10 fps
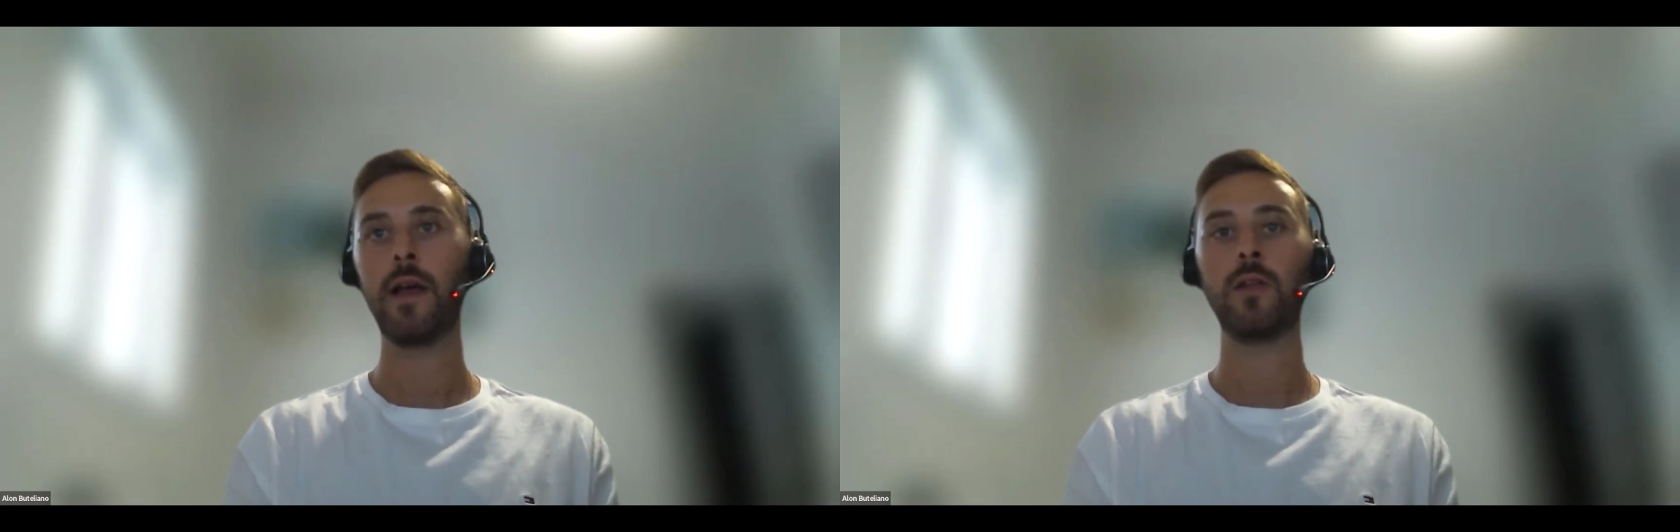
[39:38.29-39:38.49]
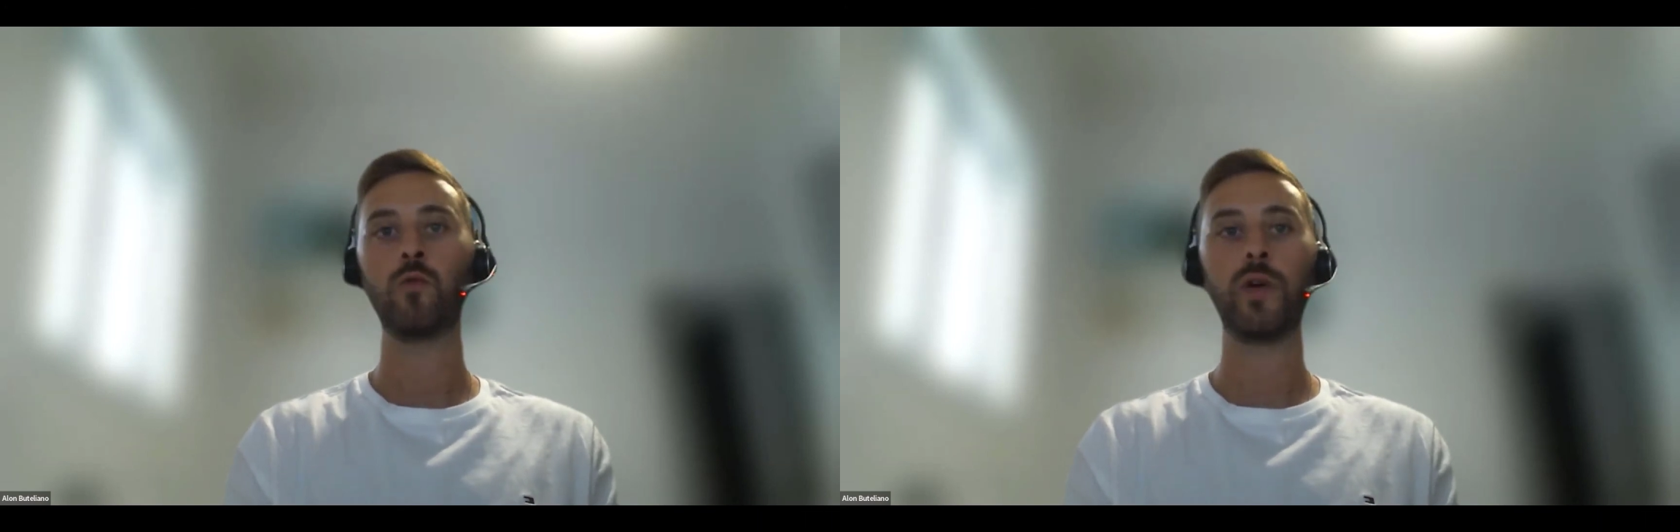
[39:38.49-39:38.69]

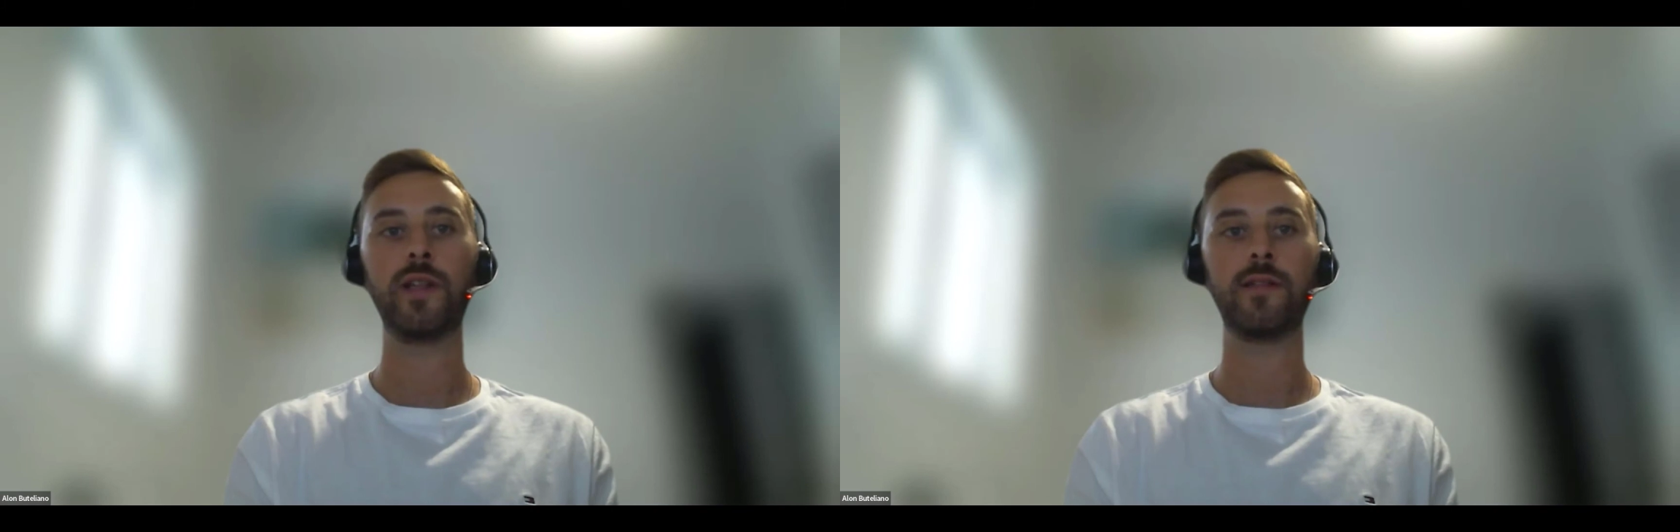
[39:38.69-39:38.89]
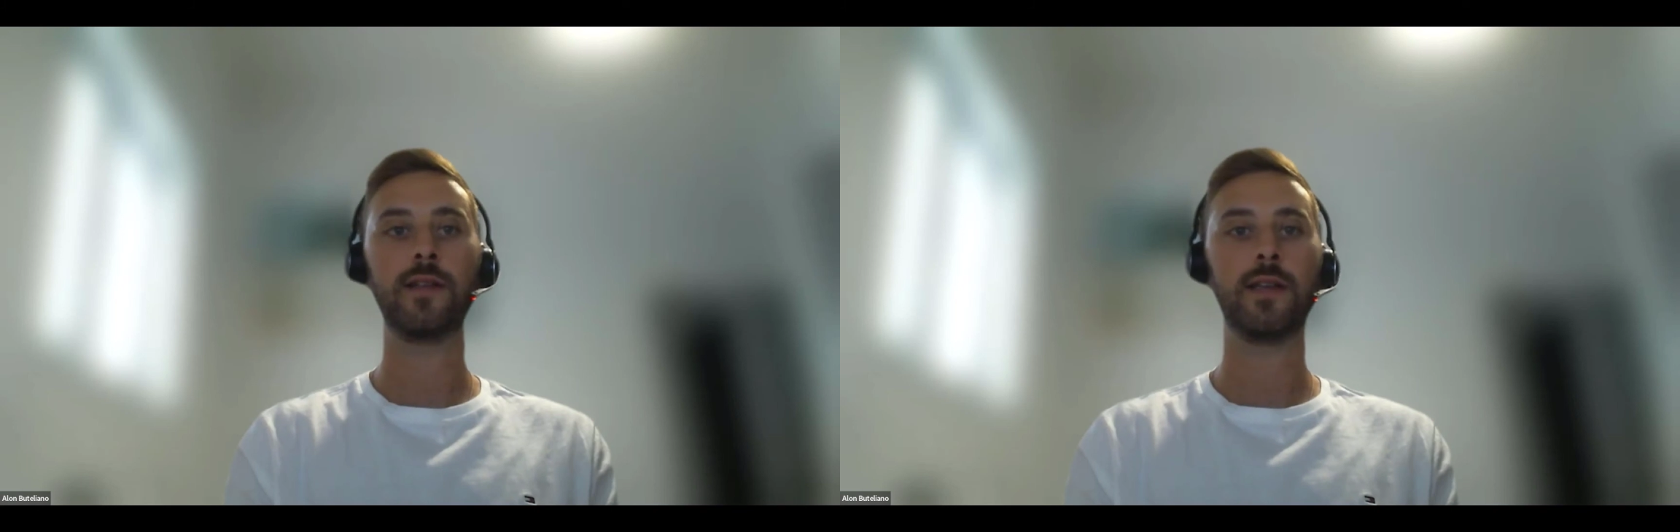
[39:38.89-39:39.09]
and
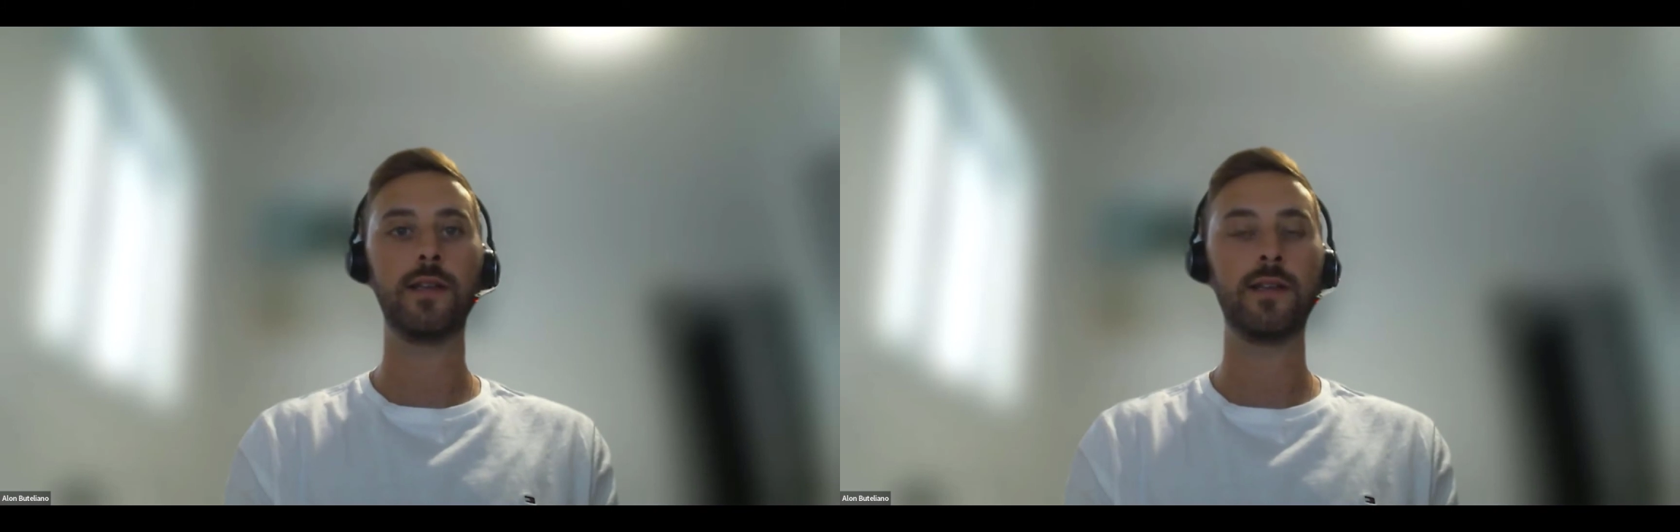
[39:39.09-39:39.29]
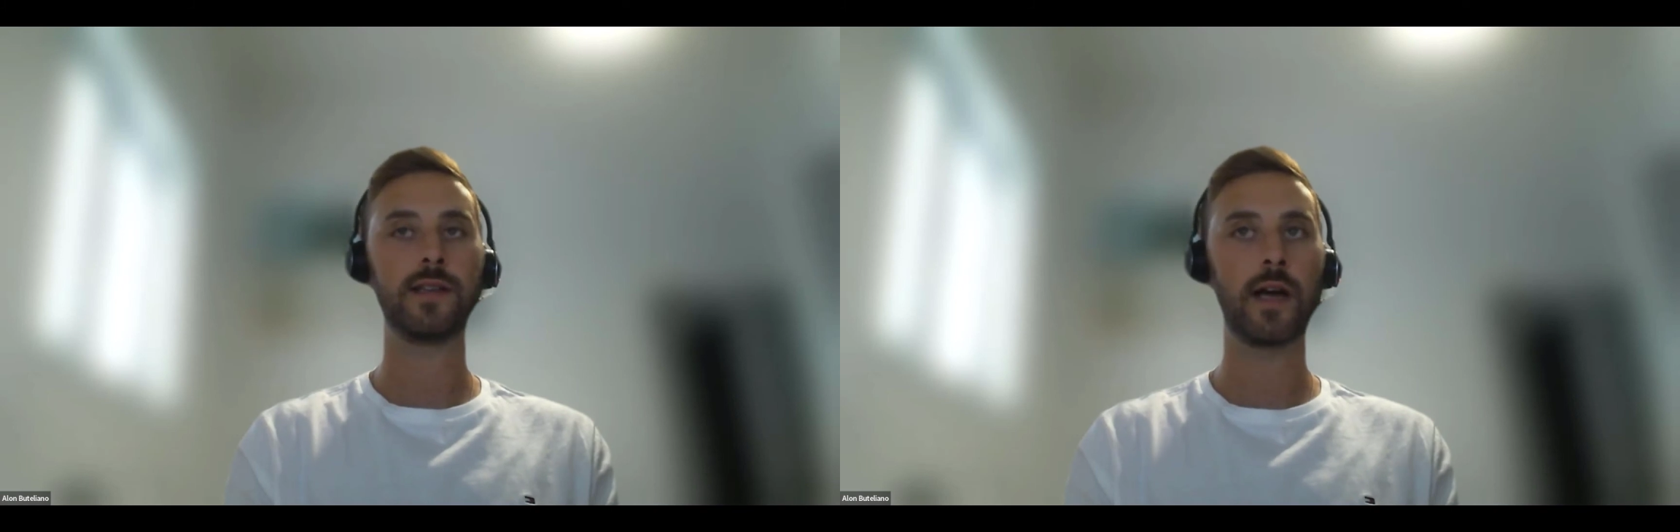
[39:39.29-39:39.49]
with the
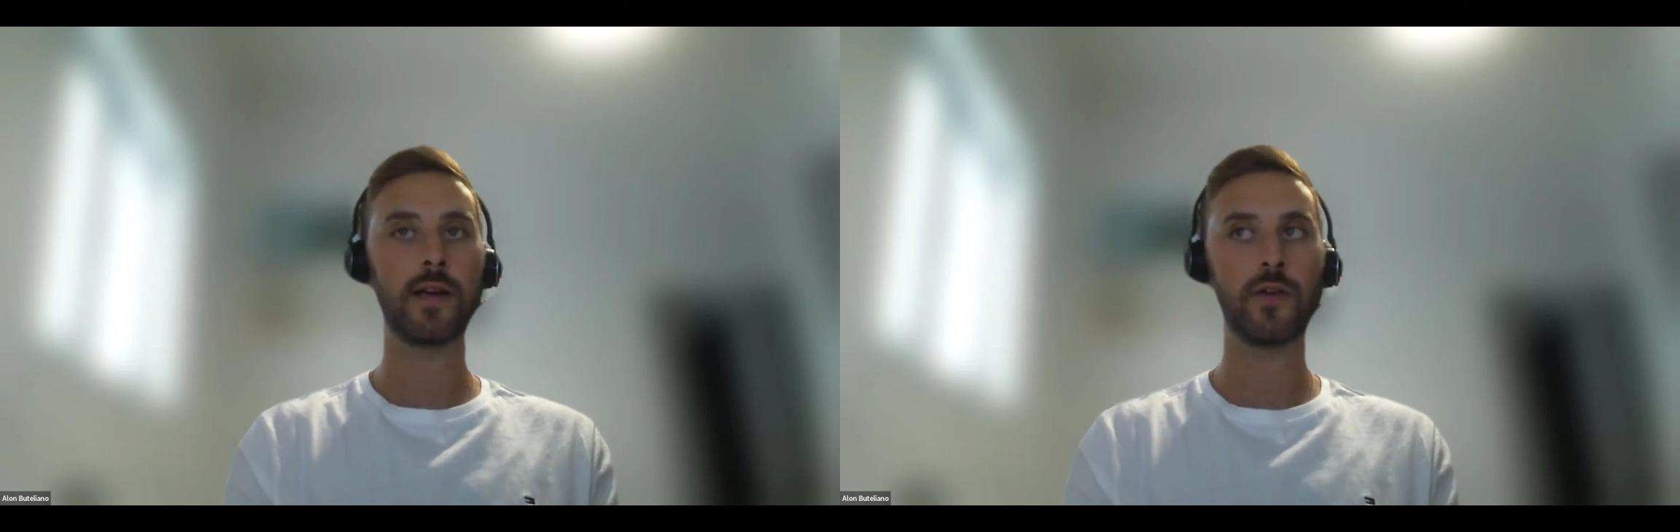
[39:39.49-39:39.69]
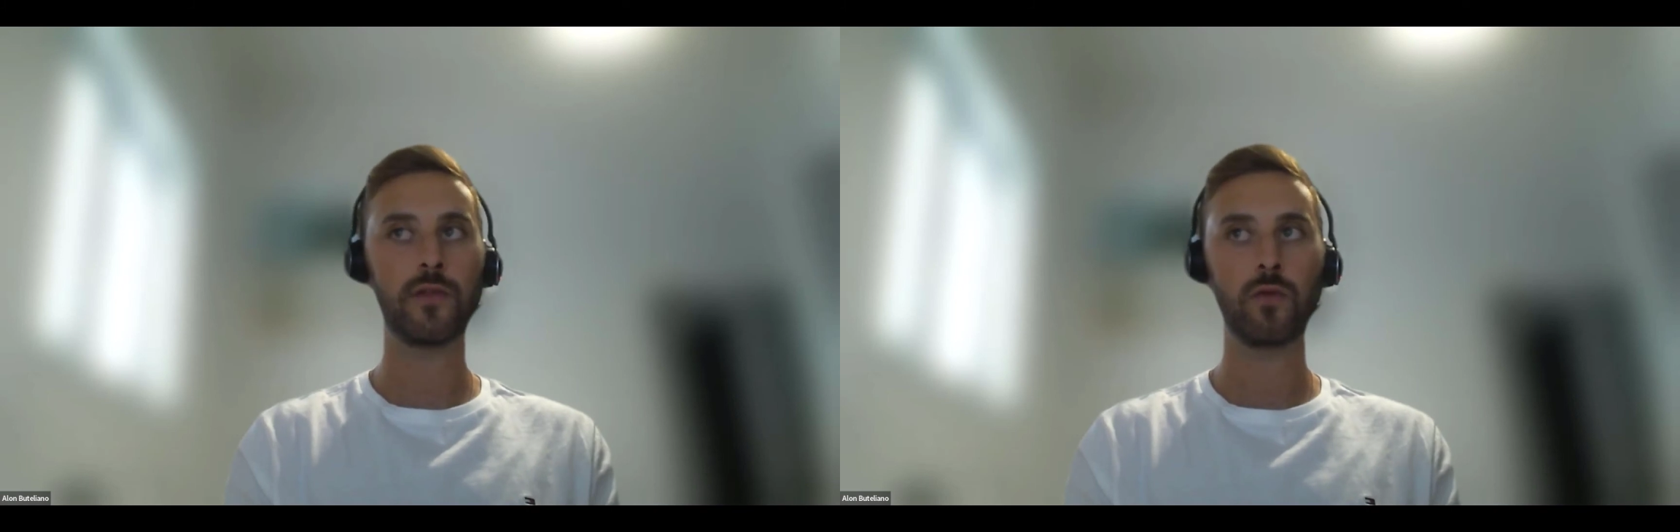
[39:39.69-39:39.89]

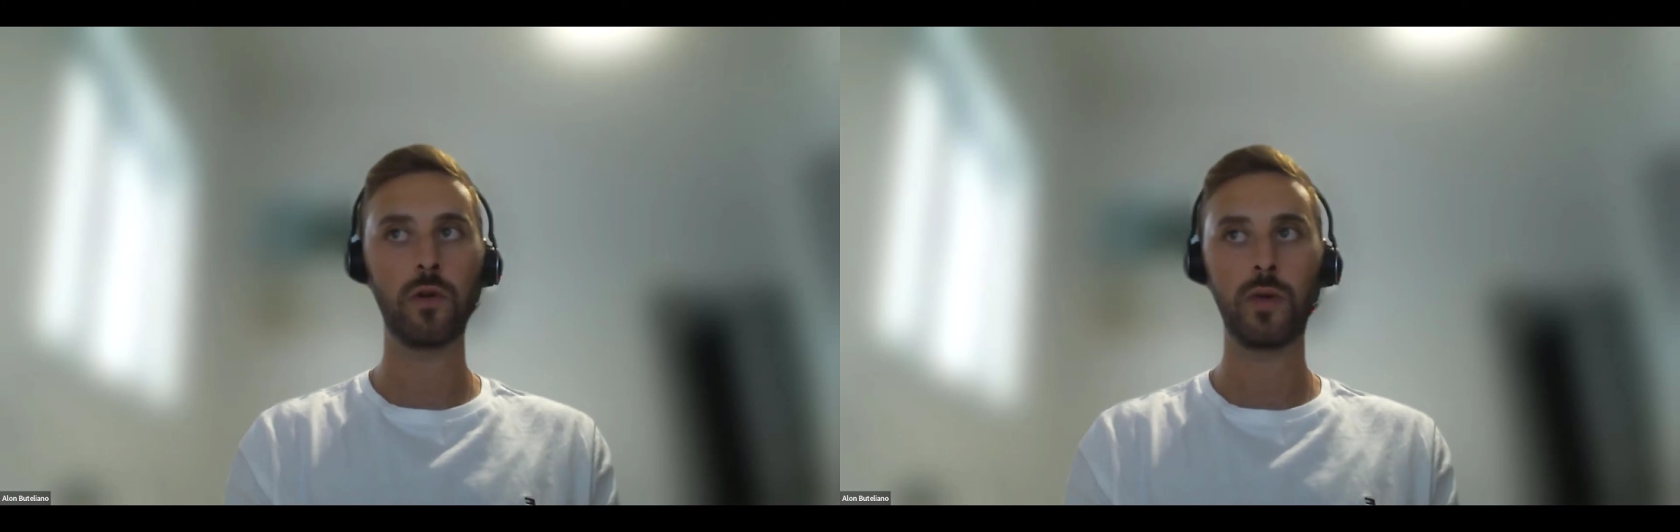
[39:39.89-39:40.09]
designer tool,